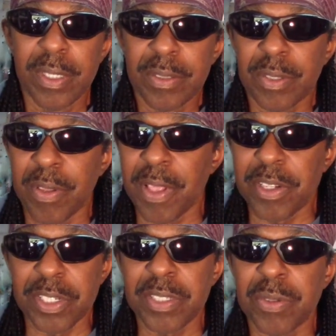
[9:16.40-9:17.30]
So they're
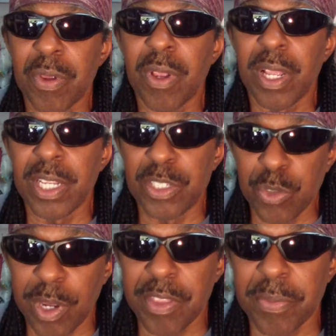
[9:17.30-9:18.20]
just
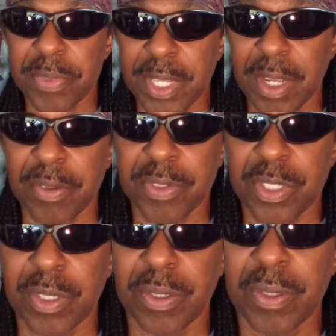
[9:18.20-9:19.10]
enjoying themselves
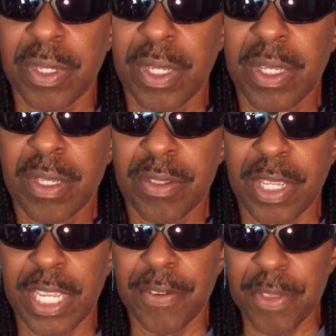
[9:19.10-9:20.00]
too. You
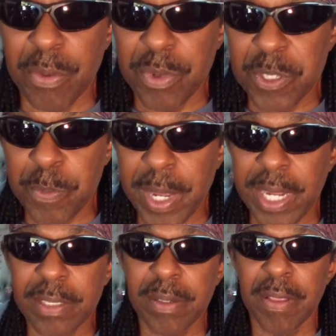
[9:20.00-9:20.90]
give them
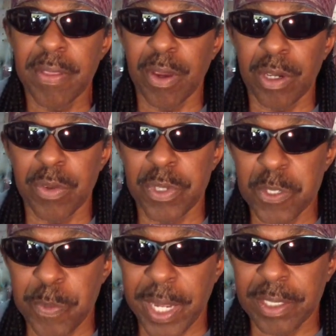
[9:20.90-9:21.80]
respect, they're going to
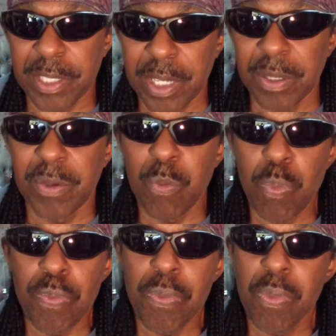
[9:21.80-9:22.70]
respect you.
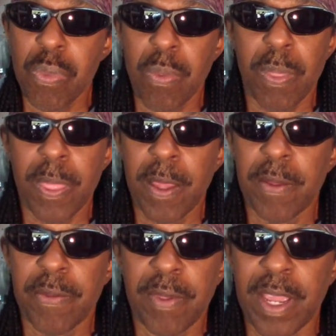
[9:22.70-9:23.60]

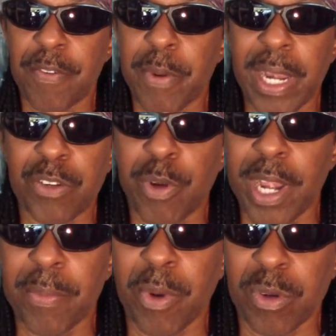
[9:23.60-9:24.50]
Everybody's
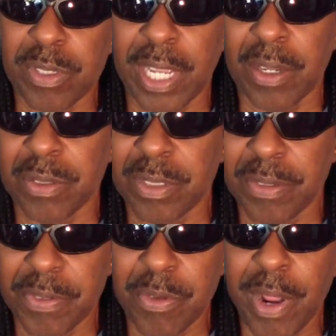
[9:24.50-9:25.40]
riding motorcycles.
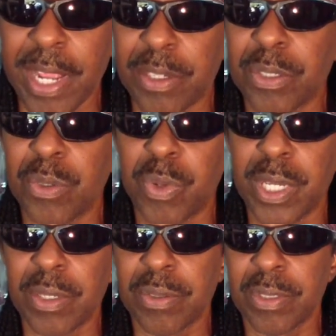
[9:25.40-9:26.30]
You ride in two
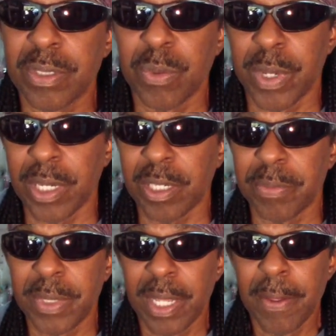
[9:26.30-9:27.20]
wheels, you're welcome.
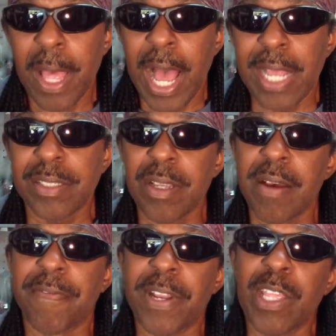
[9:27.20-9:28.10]
I saw a
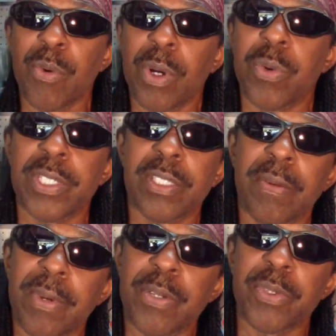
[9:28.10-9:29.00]
video where
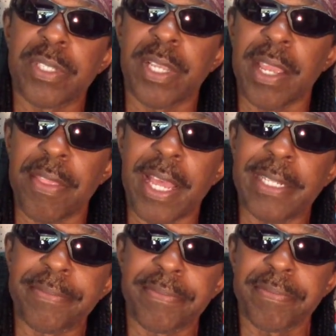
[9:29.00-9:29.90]
someone was saying that